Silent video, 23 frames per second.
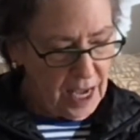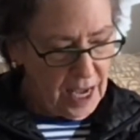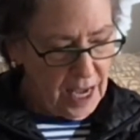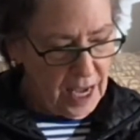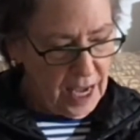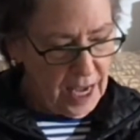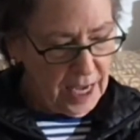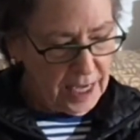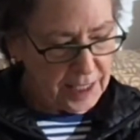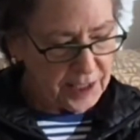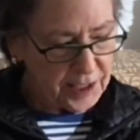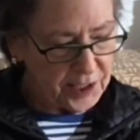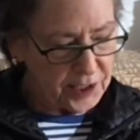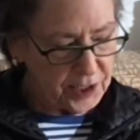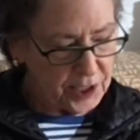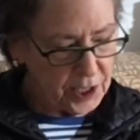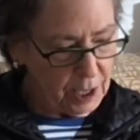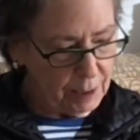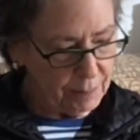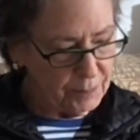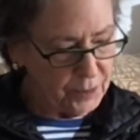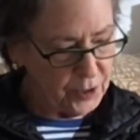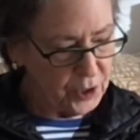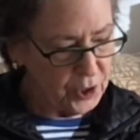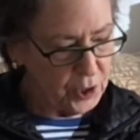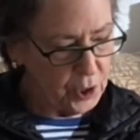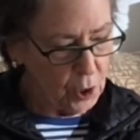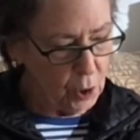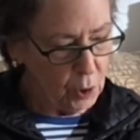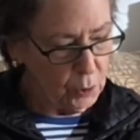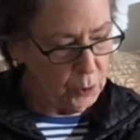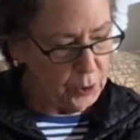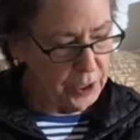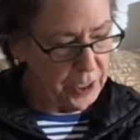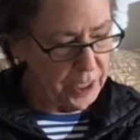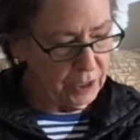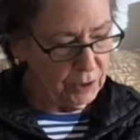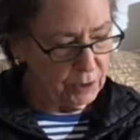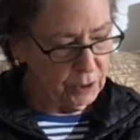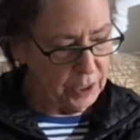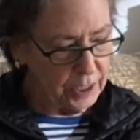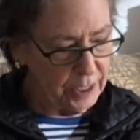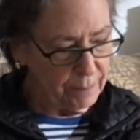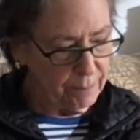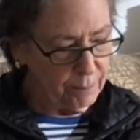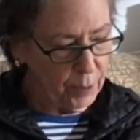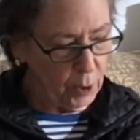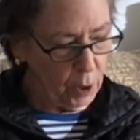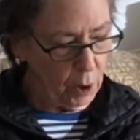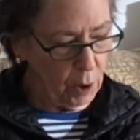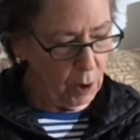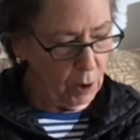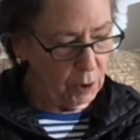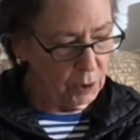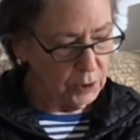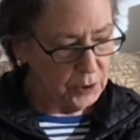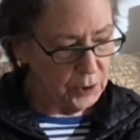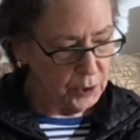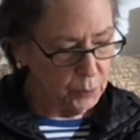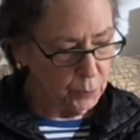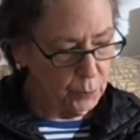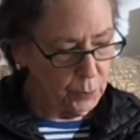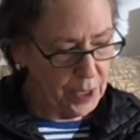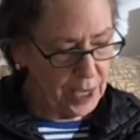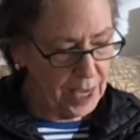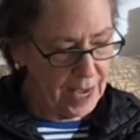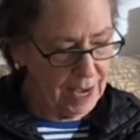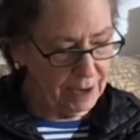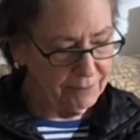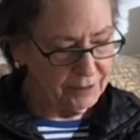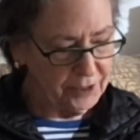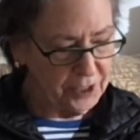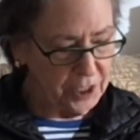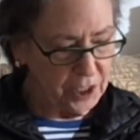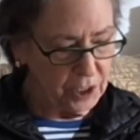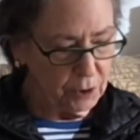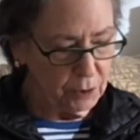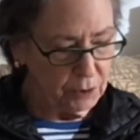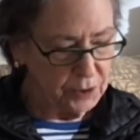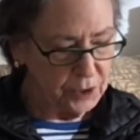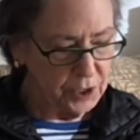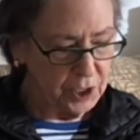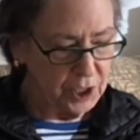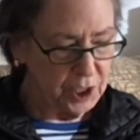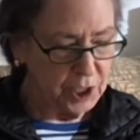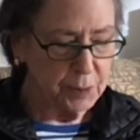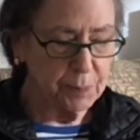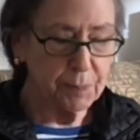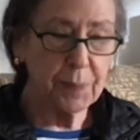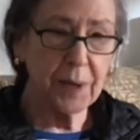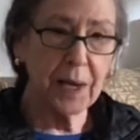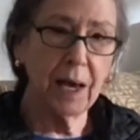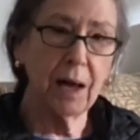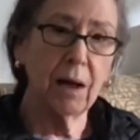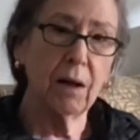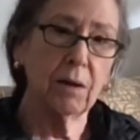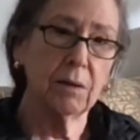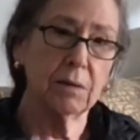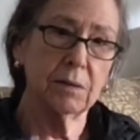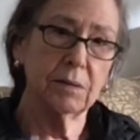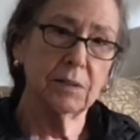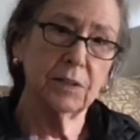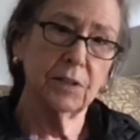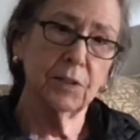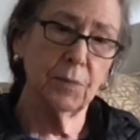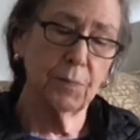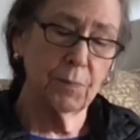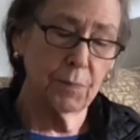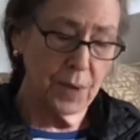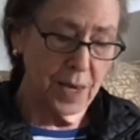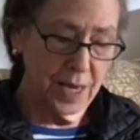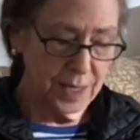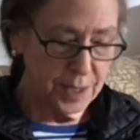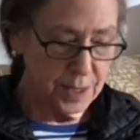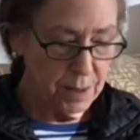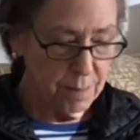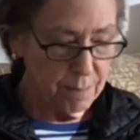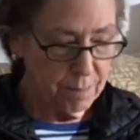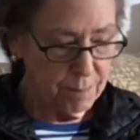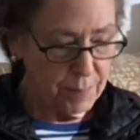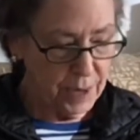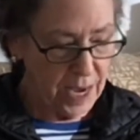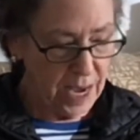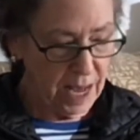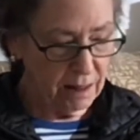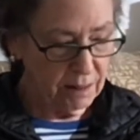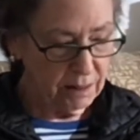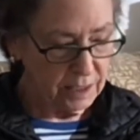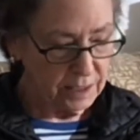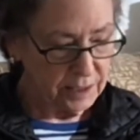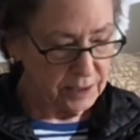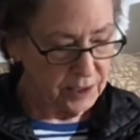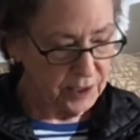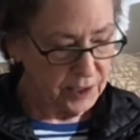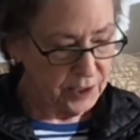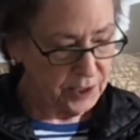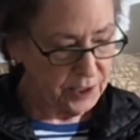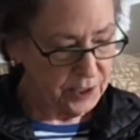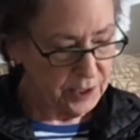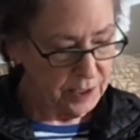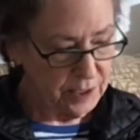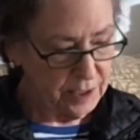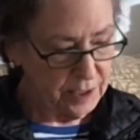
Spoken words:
and some so nearly balls we have to use a spell to make them balance.